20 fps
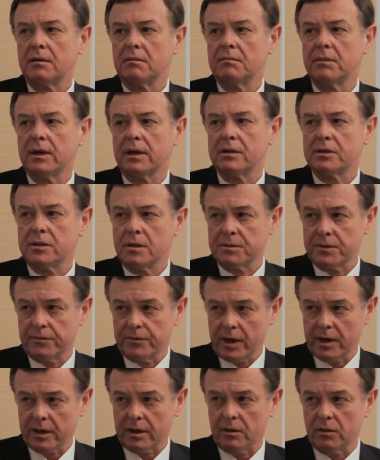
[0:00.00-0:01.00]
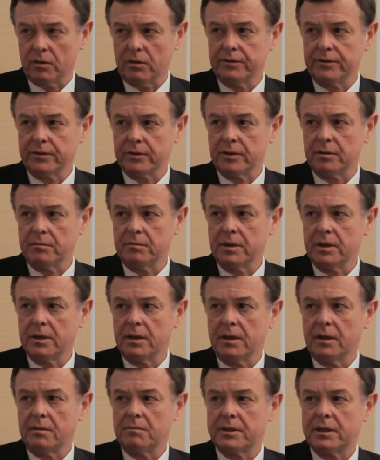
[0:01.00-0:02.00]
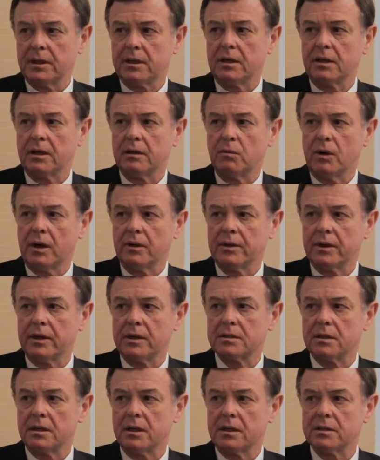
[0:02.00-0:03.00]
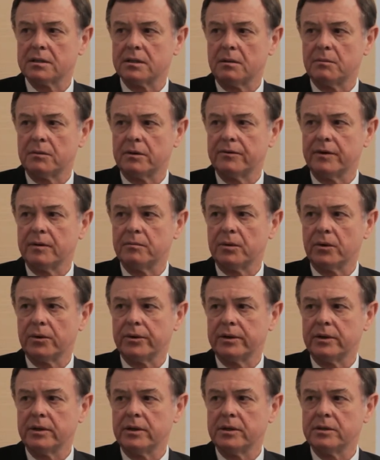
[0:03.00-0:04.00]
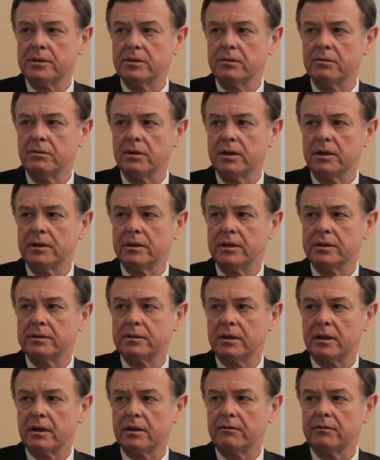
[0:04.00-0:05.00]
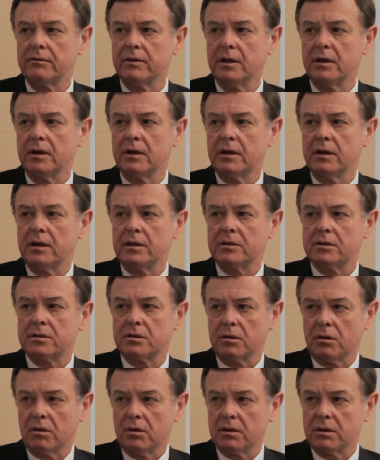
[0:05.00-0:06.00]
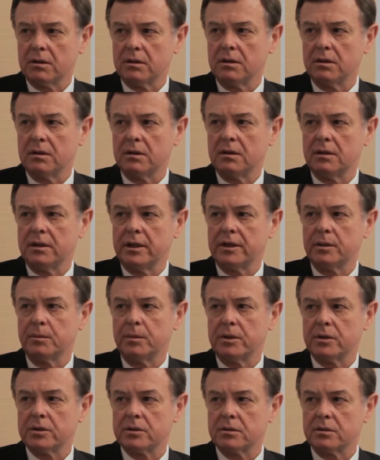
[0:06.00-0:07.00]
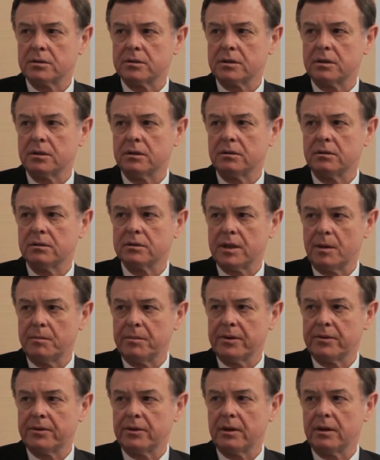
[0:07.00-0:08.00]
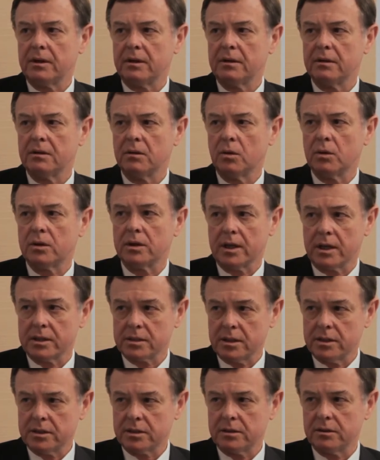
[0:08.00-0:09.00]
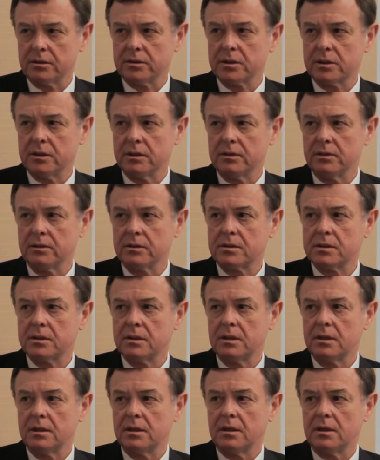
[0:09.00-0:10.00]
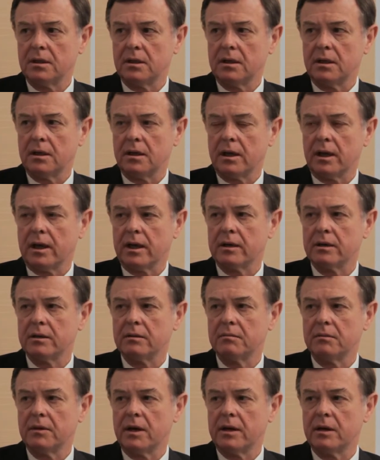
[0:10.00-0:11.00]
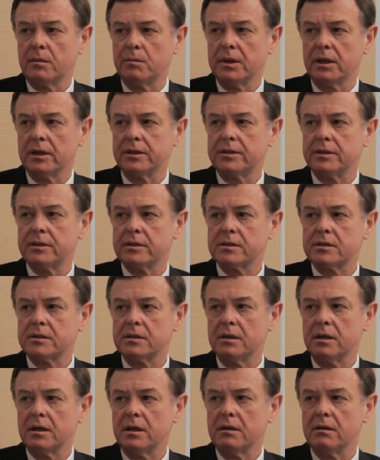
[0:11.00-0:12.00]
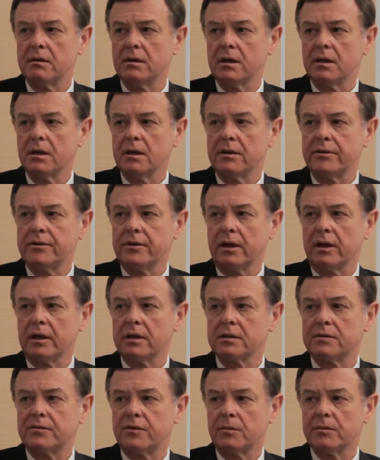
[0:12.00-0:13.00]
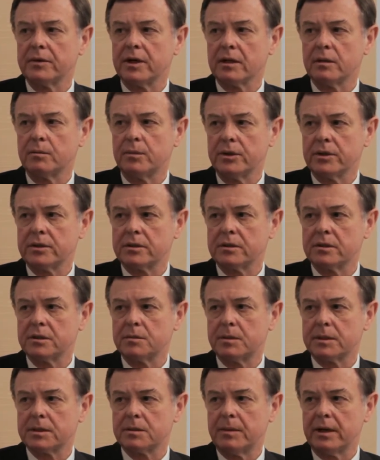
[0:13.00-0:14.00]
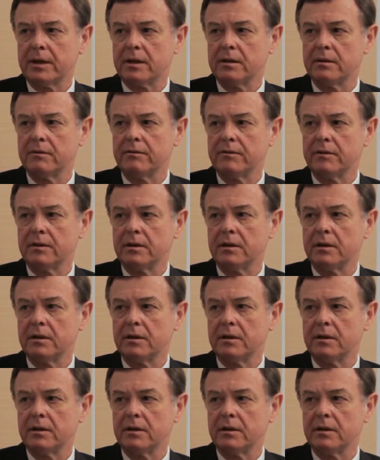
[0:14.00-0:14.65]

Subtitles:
But in terms of running a law firm, particularly one that has a large number of employees, you really need to have strong interpersonal skills, empathy, organisational skills, and an ability to see things from the other person's perspective.